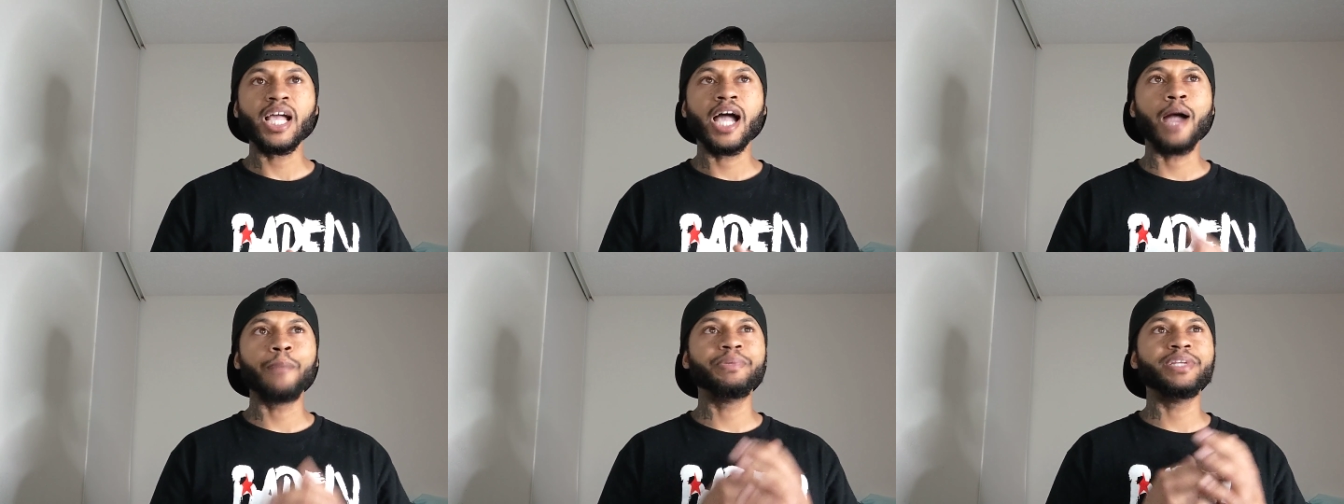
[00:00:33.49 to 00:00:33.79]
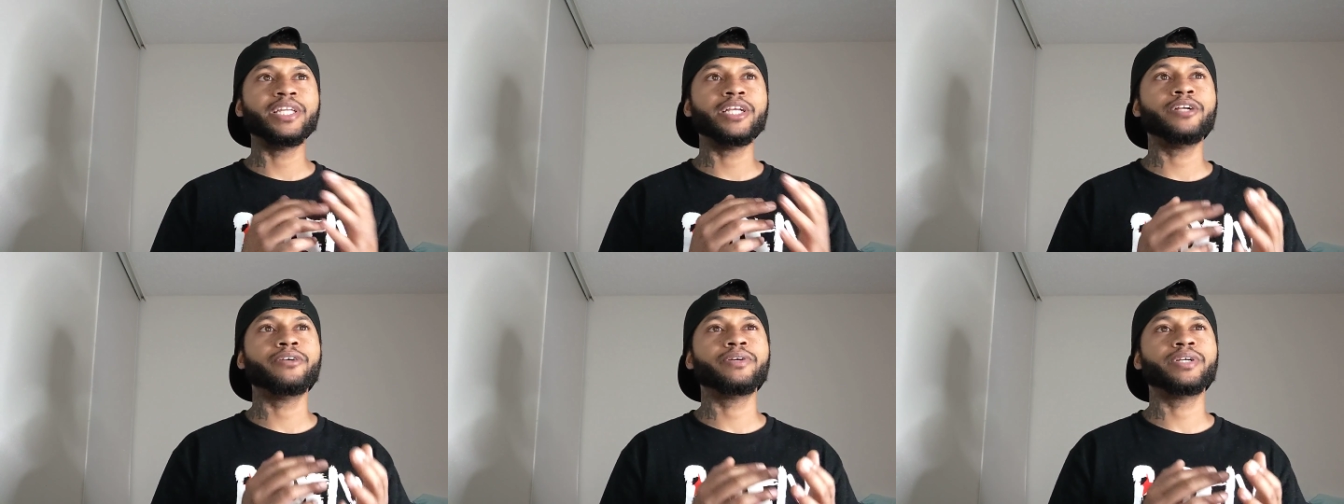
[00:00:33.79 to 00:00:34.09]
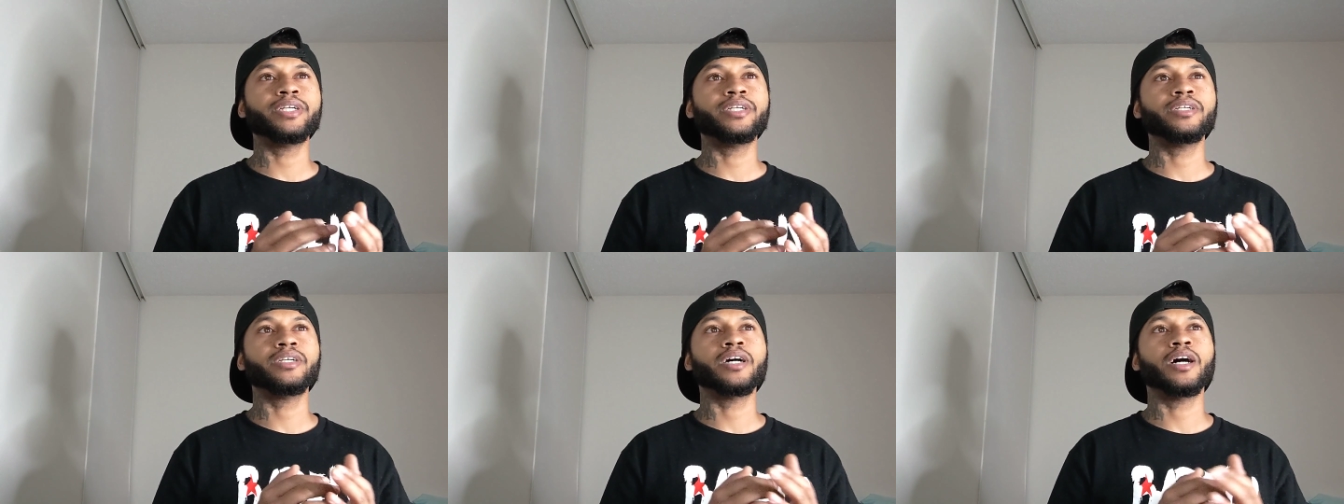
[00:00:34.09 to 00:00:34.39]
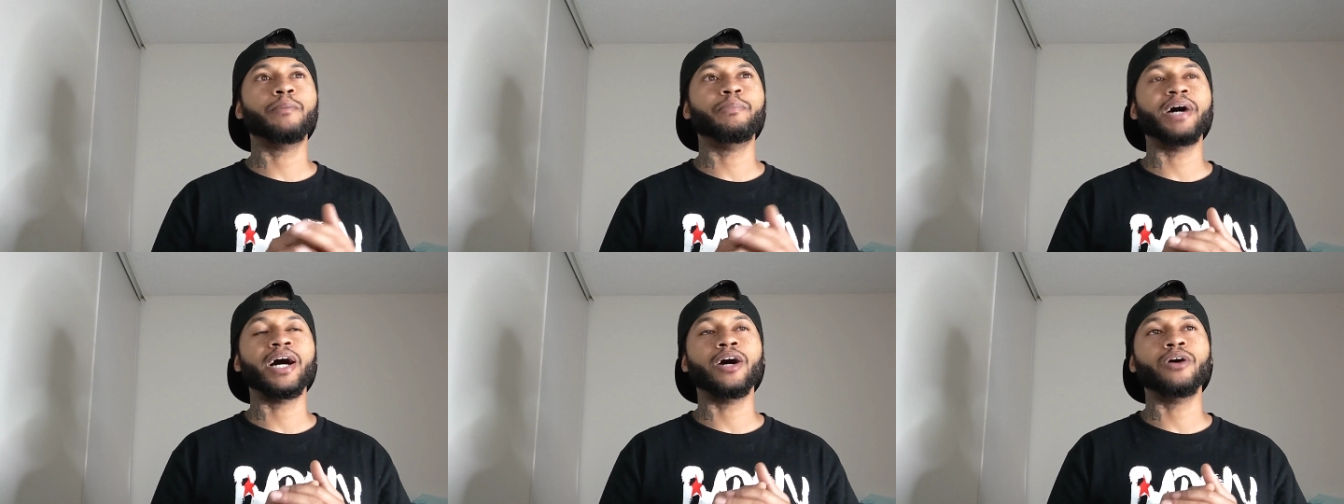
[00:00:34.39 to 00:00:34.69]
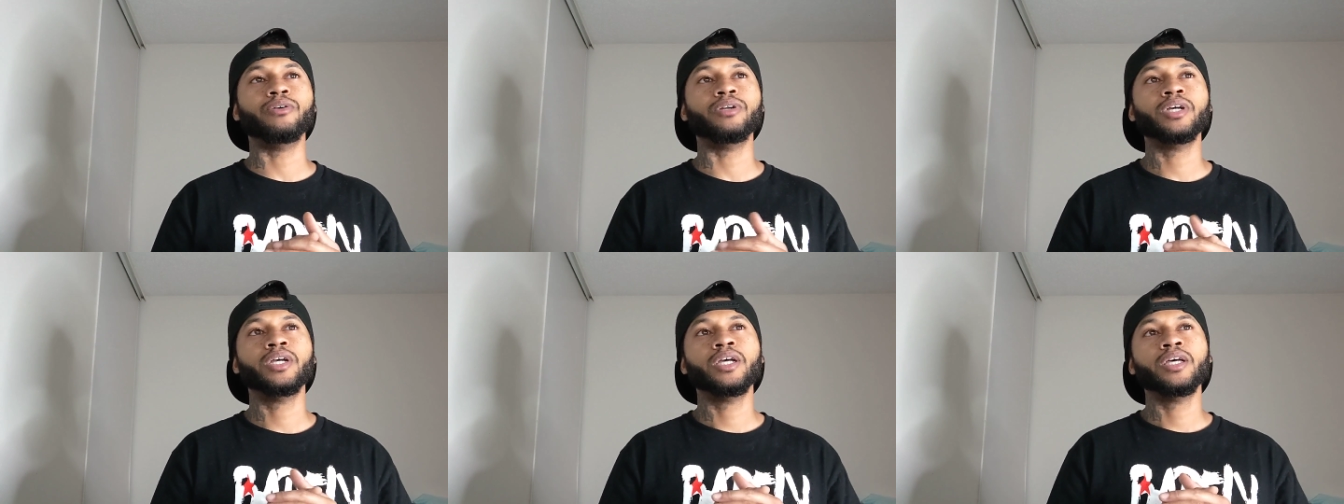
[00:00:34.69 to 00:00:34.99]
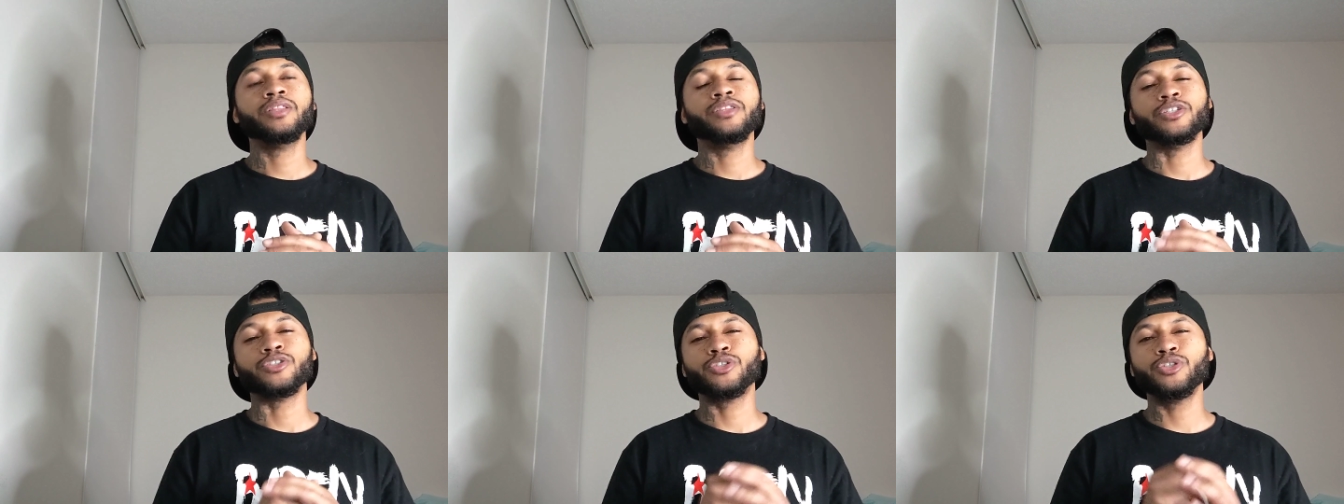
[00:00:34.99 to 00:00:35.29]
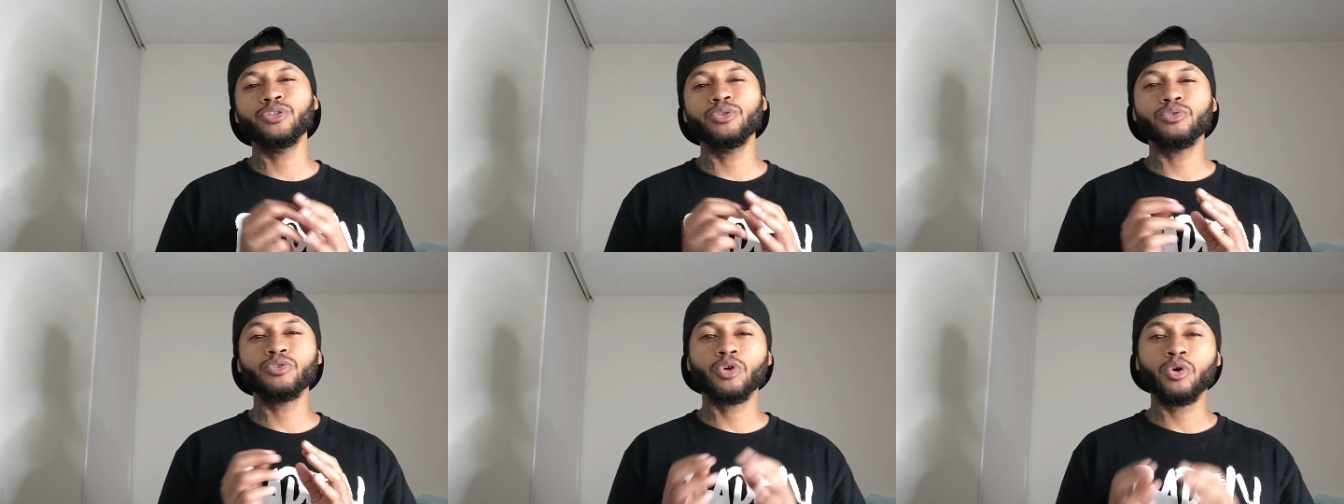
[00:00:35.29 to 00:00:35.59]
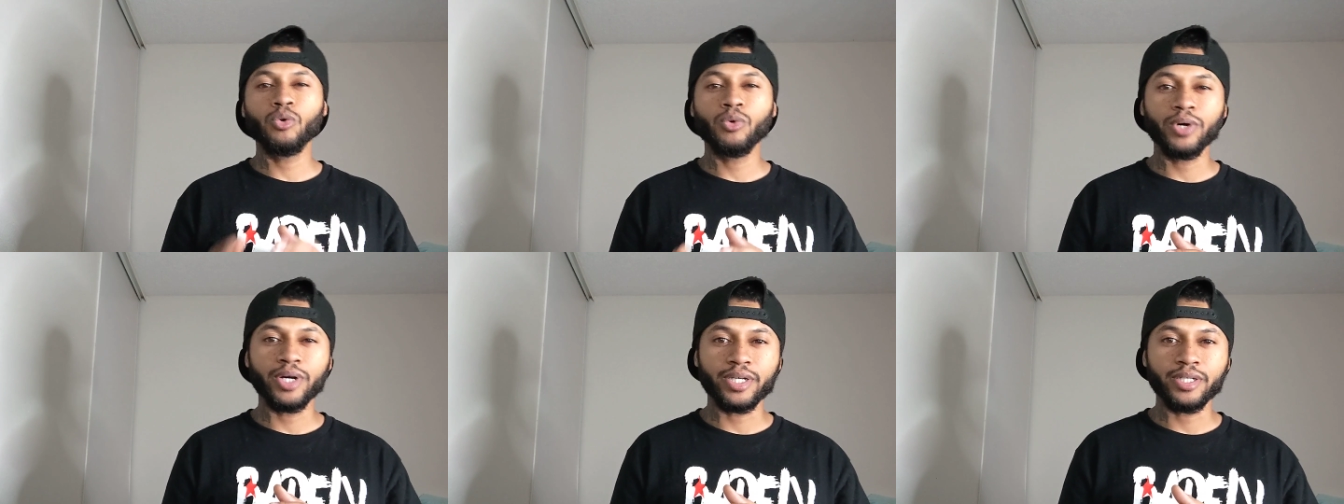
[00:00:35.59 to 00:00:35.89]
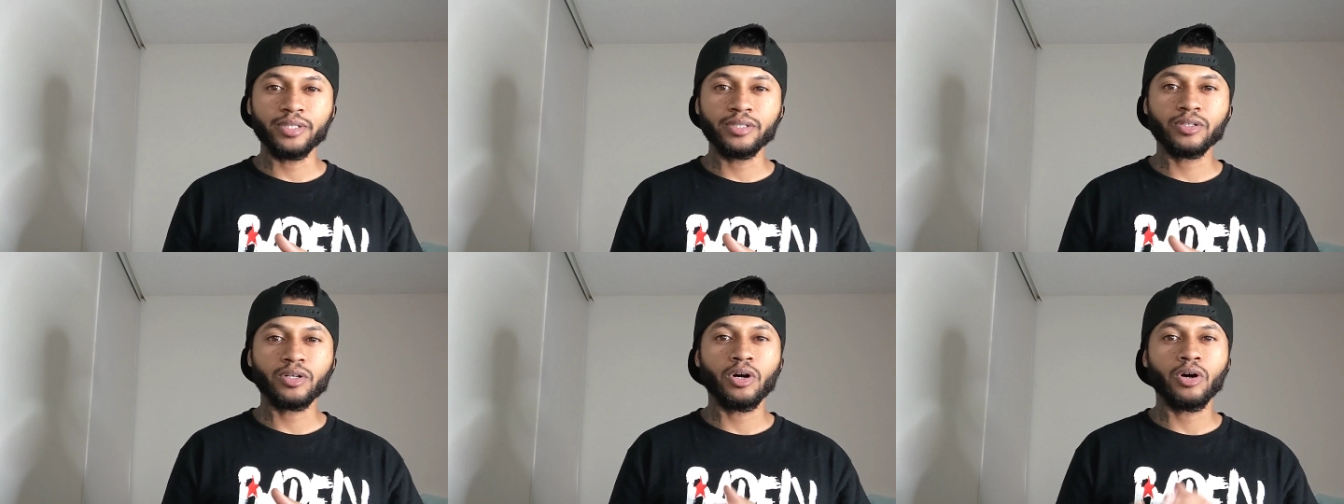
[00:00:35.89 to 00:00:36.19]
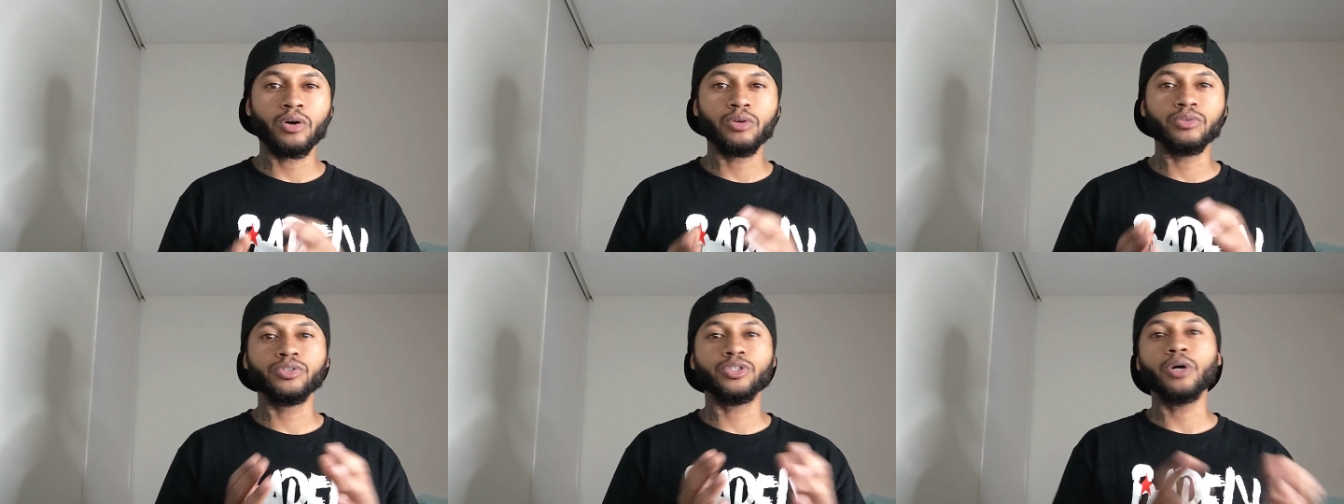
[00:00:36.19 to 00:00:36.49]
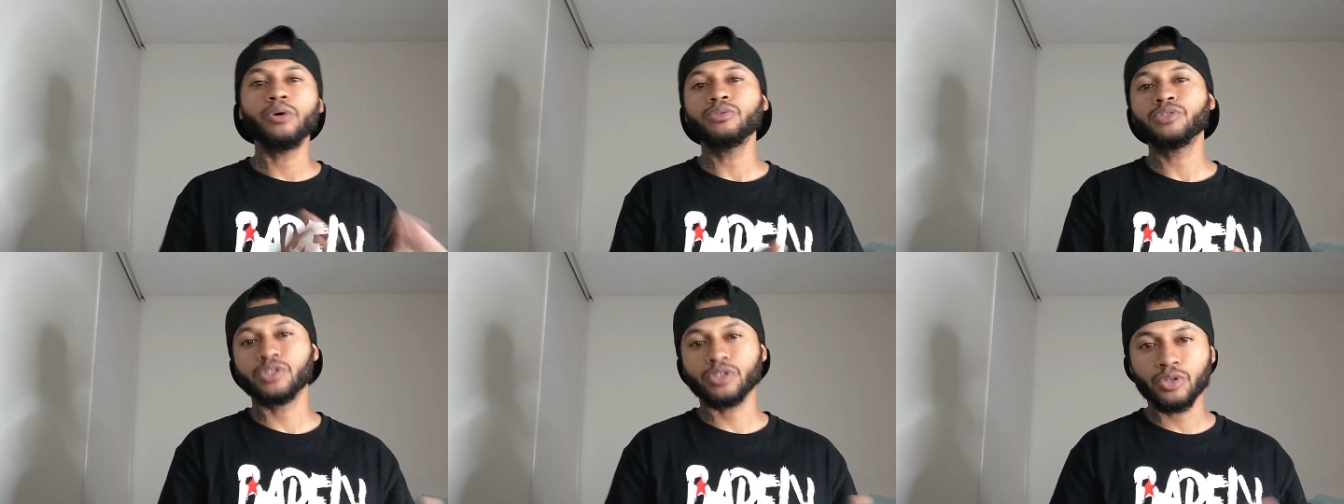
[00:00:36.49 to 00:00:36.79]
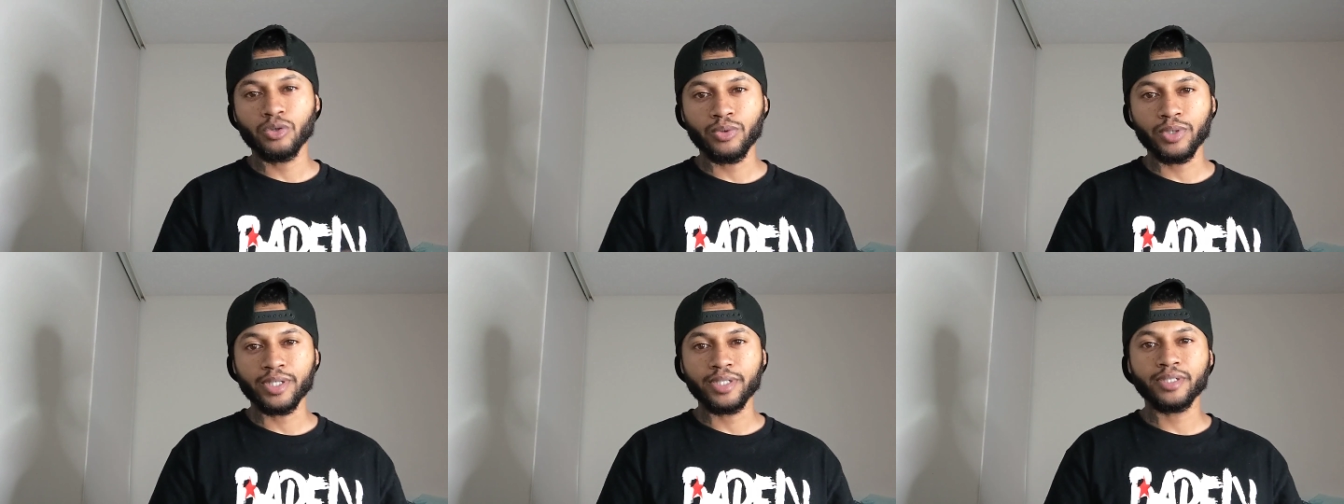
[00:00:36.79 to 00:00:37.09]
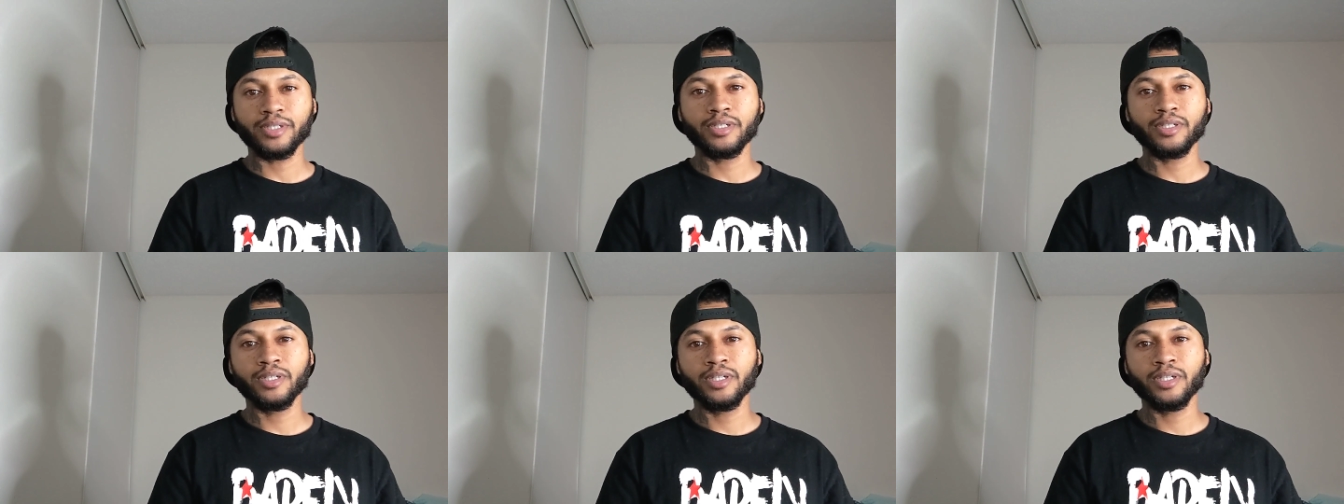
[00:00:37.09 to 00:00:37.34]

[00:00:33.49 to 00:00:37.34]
I've been hearing about this new coin called Dogecoin.